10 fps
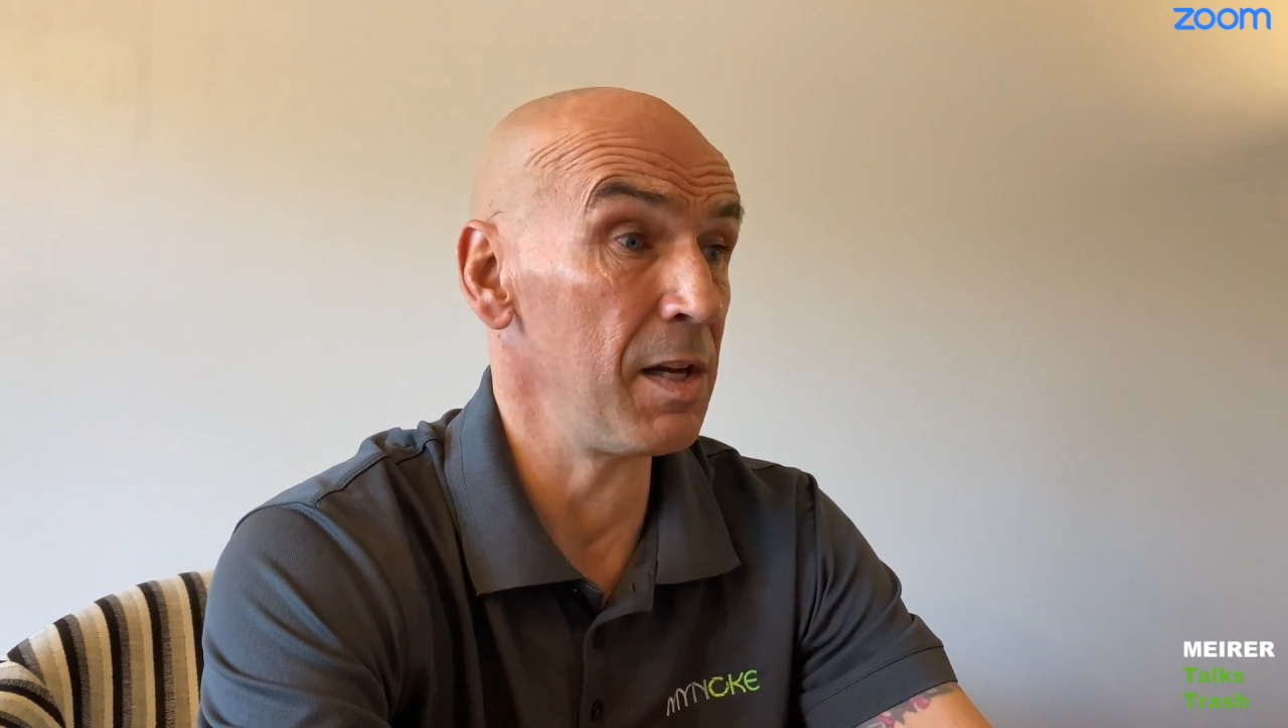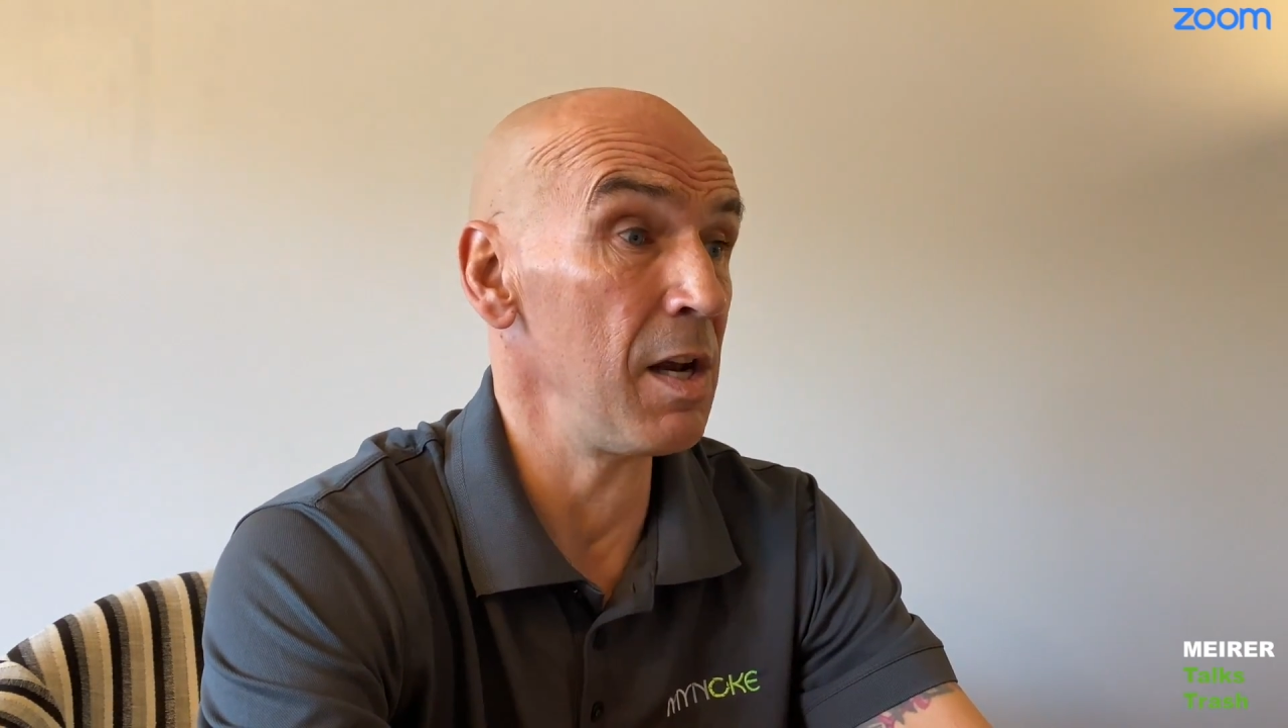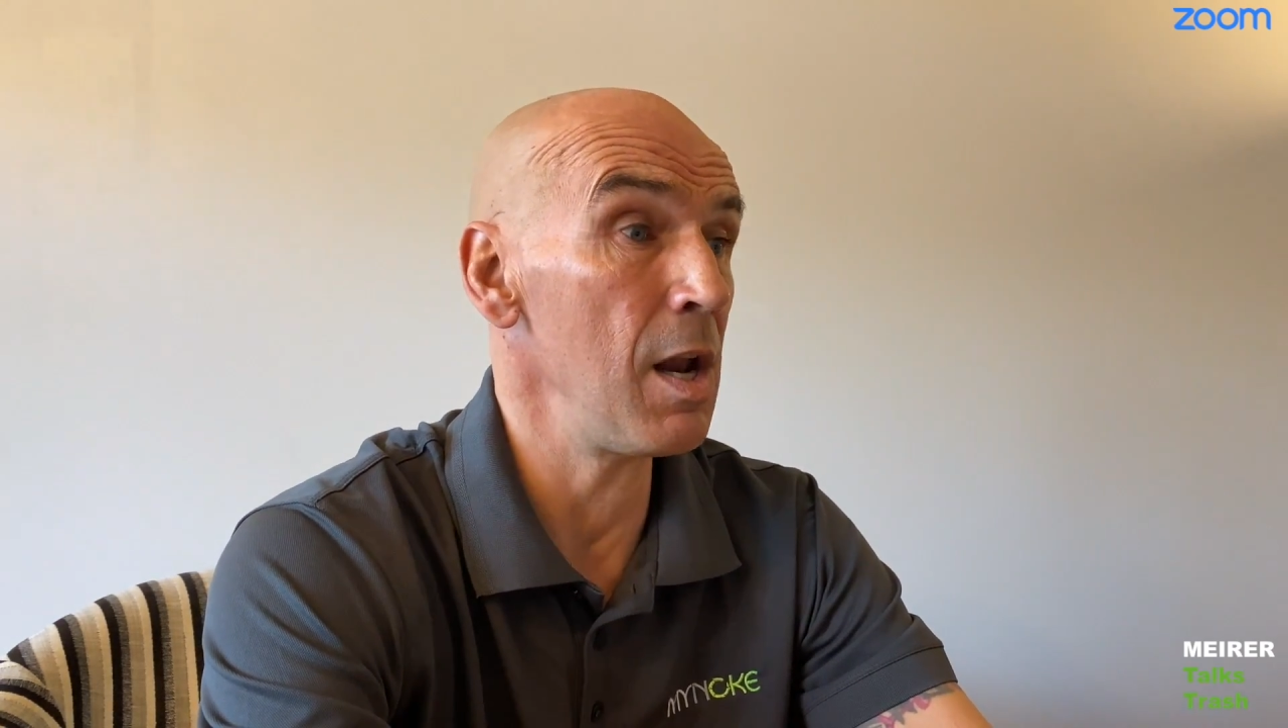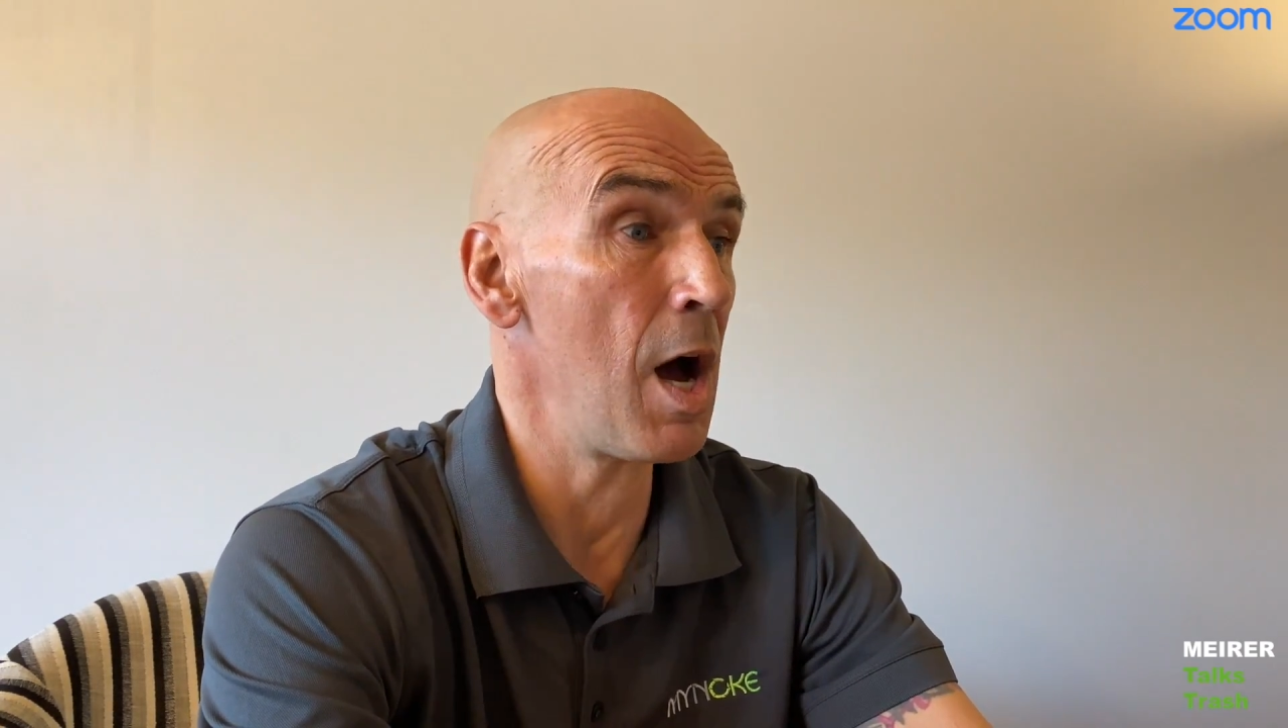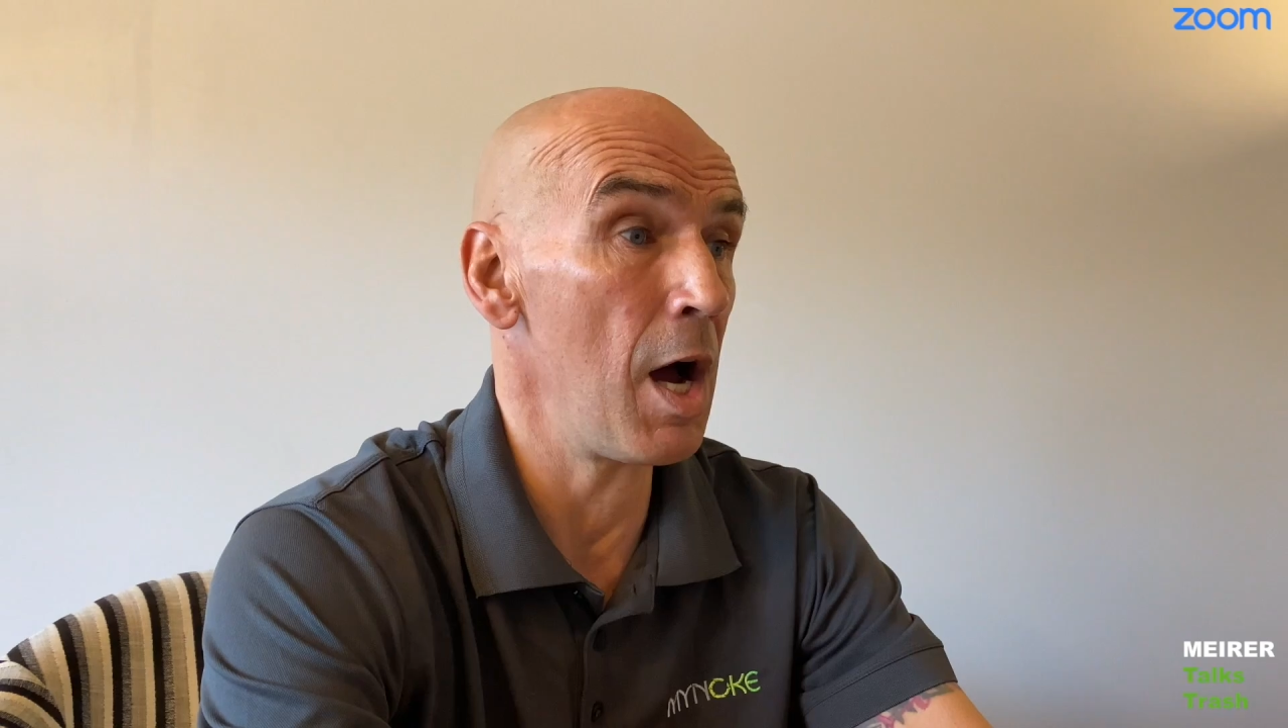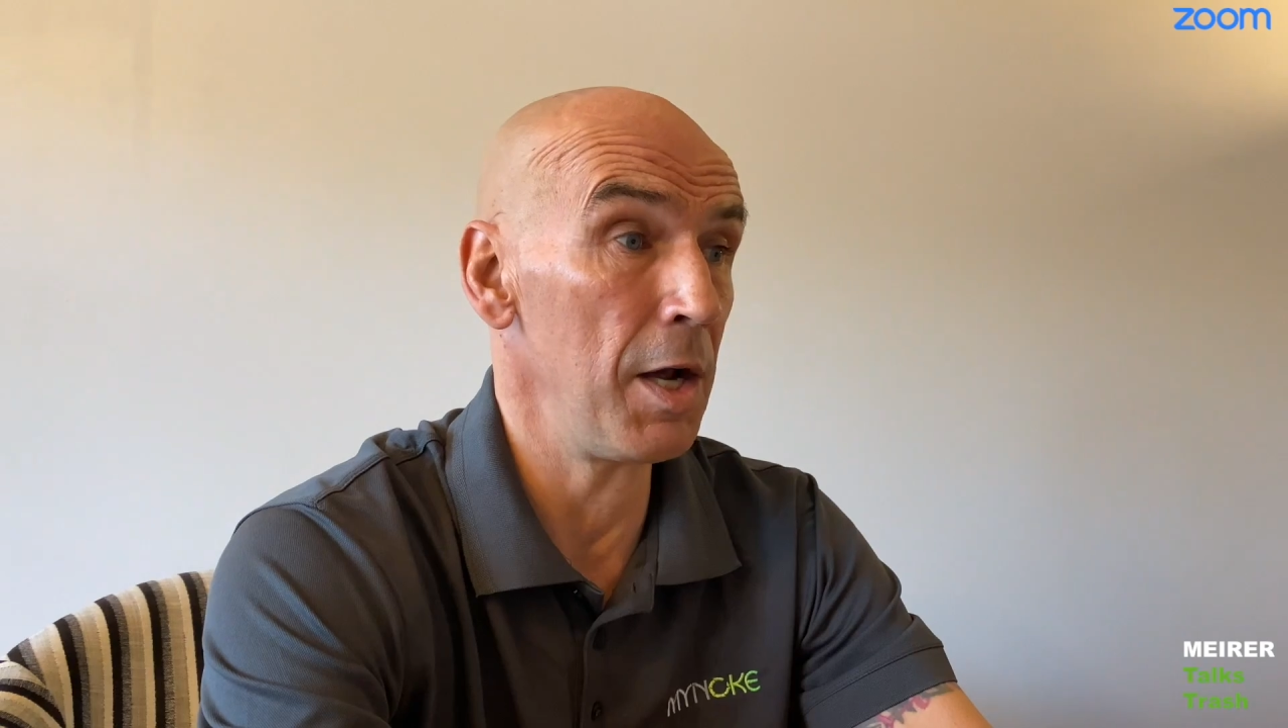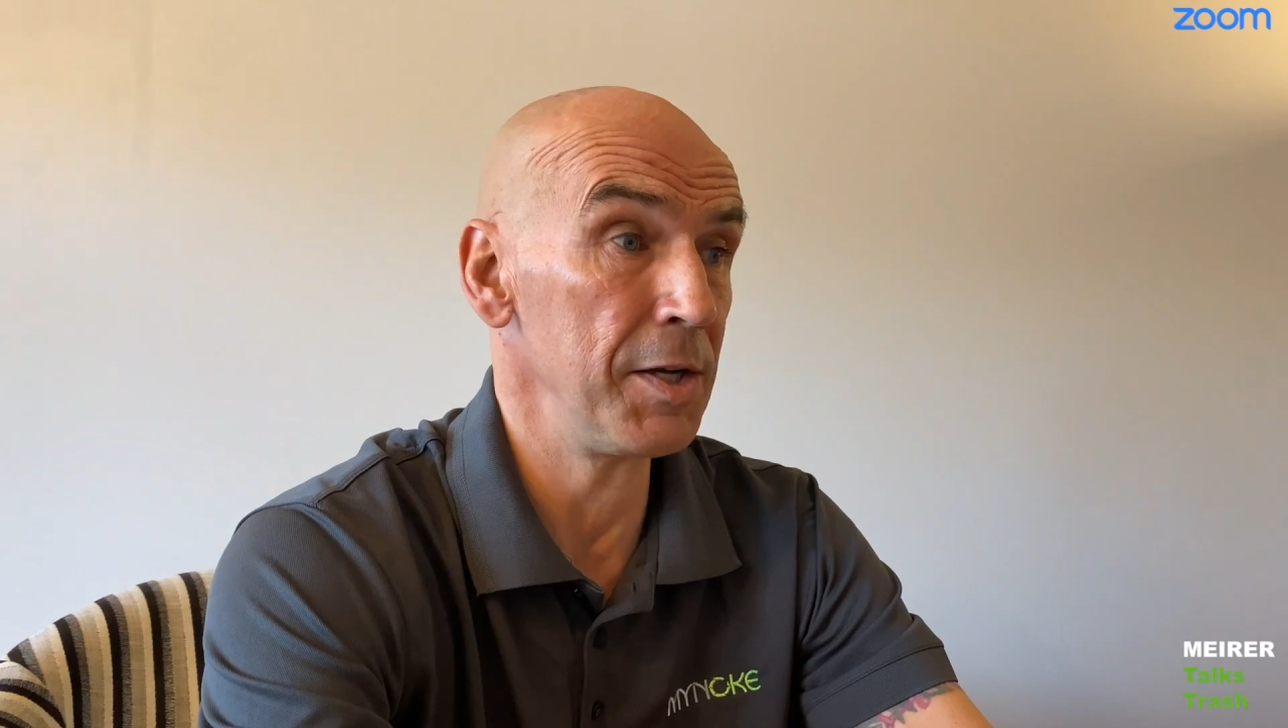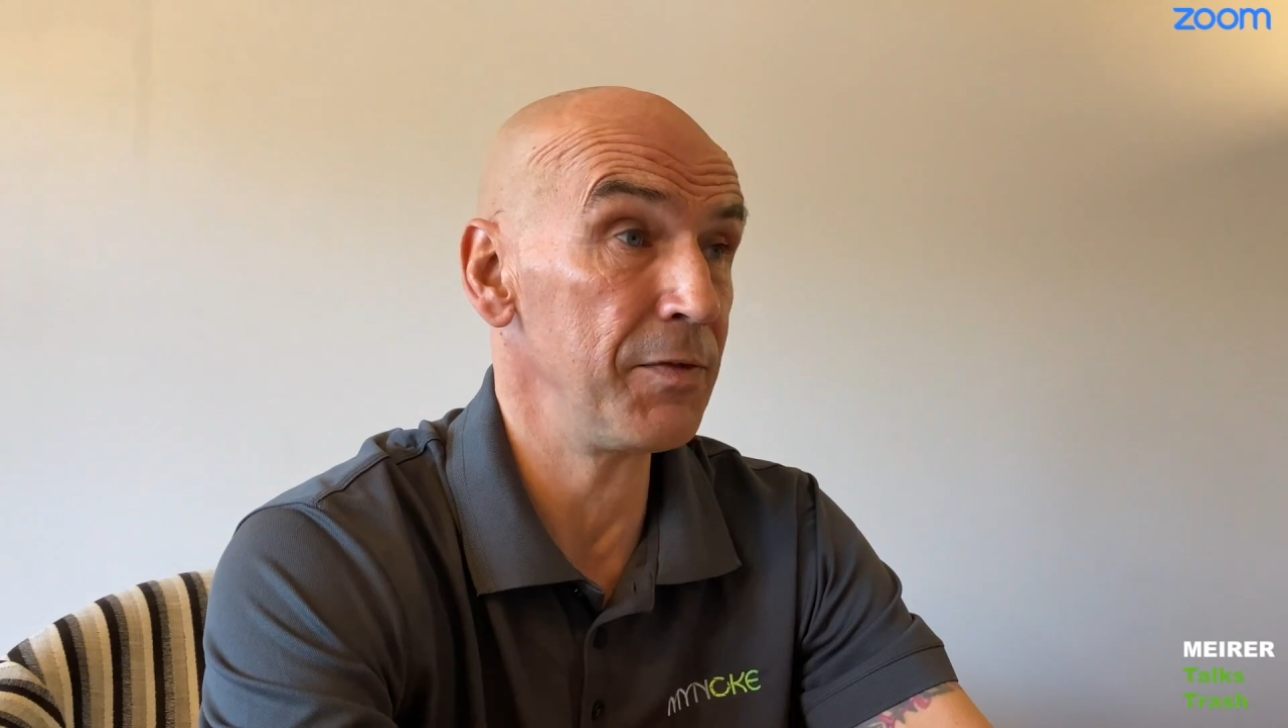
large,